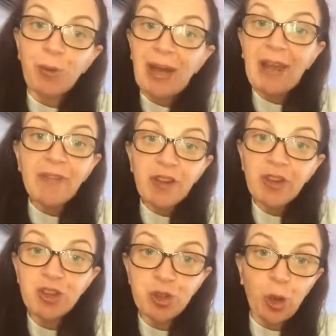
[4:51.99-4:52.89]
whatever
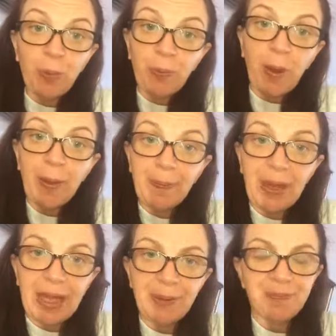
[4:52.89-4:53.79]
the job might
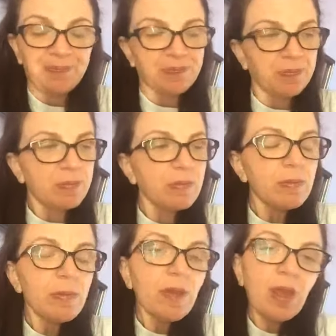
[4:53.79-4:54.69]
be
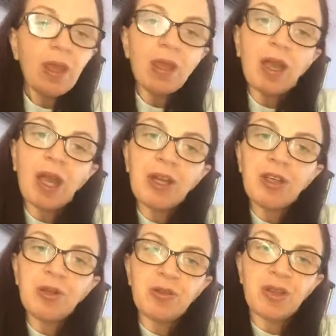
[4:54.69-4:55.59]
and
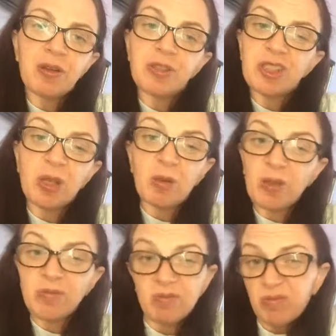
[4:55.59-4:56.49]
you think, well, oh, do you know what?